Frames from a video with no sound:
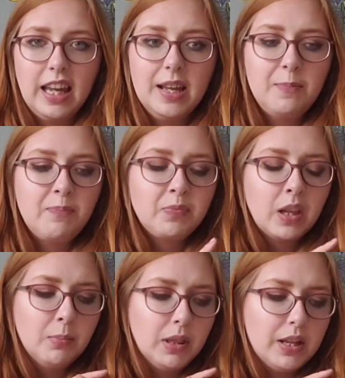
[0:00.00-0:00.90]
it,
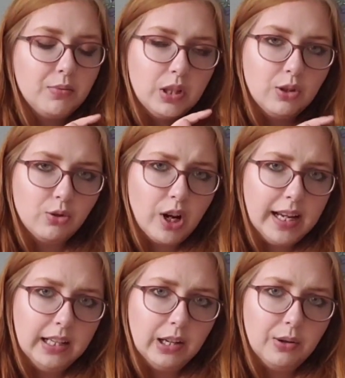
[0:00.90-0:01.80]
but then when you try
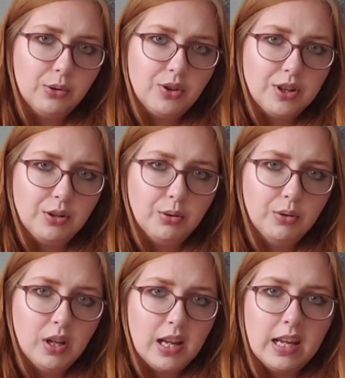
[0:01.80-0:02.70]
to go to
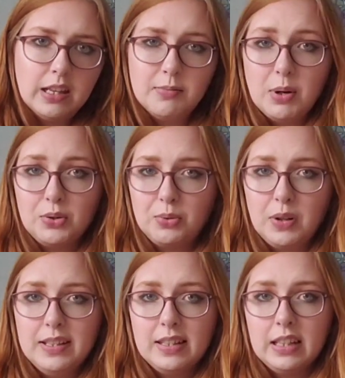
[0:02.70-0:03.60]
the most
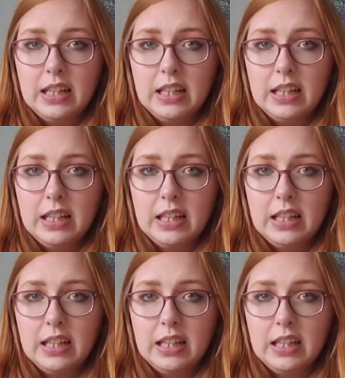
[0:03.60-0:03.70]
recently